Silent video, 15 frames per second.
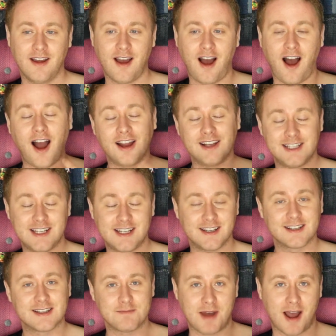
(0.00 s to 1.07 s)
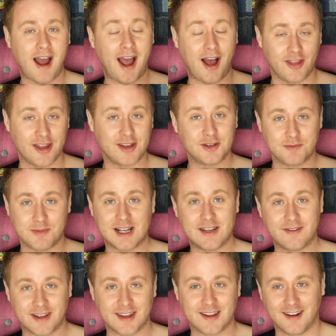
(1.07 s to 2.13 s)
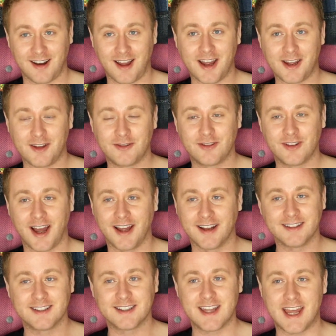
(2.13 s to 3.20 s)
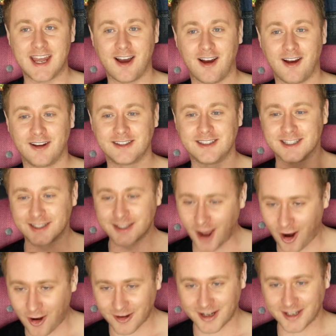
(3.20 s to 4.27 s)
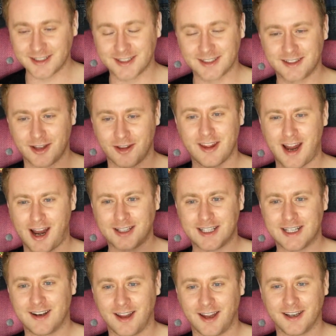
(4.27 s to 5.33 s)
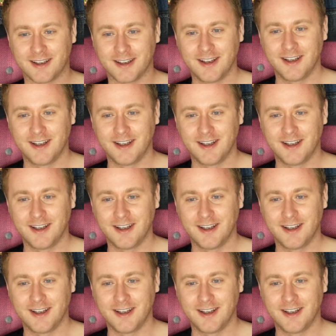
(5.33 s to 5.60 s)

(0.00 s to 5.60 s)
ideas about how they should be living their life and they are discouraged so they're actually like